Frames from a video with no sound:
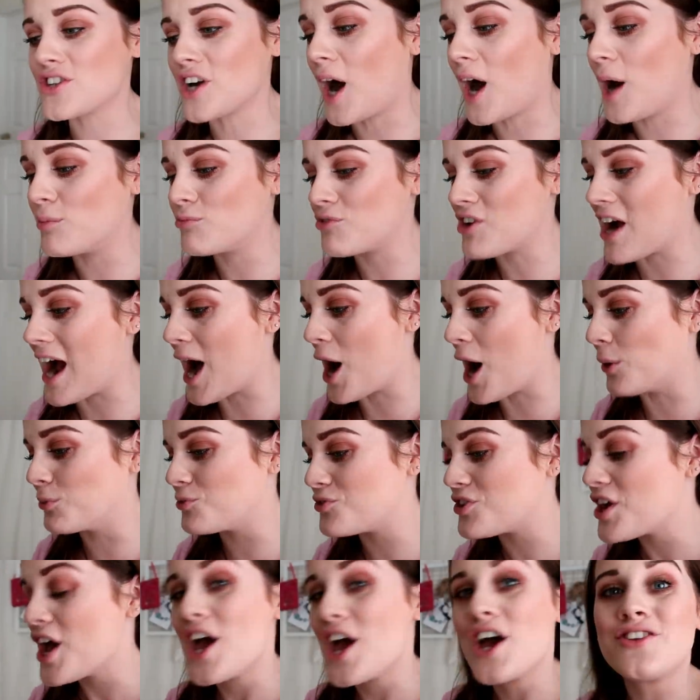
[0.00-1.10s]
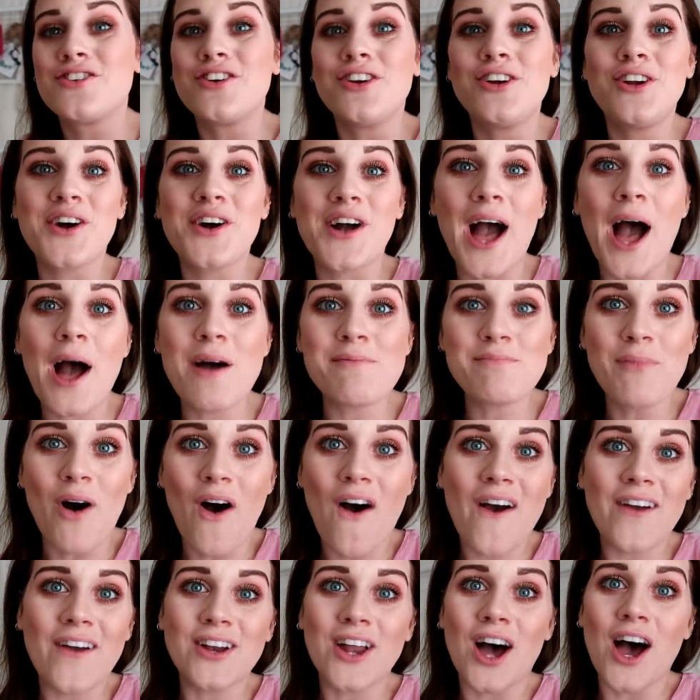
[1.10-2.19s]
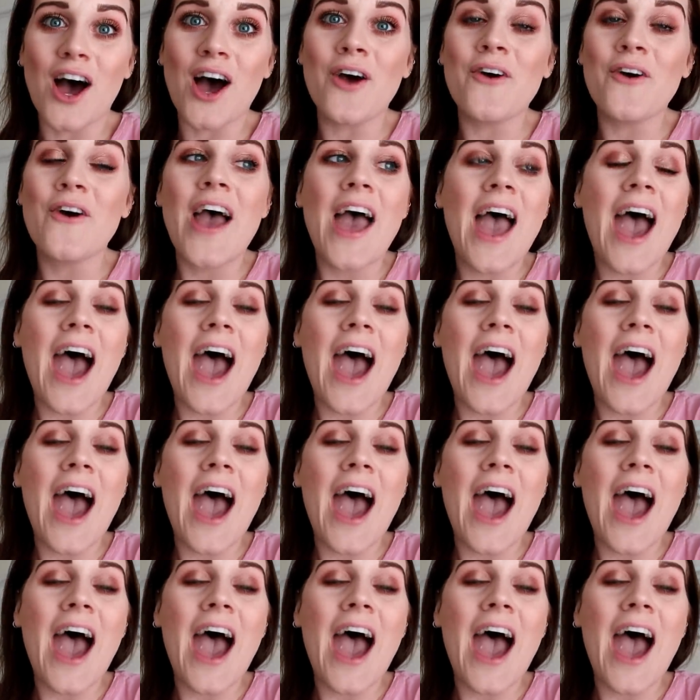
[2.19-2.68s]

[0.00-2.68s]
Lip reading: come round to look at Milo,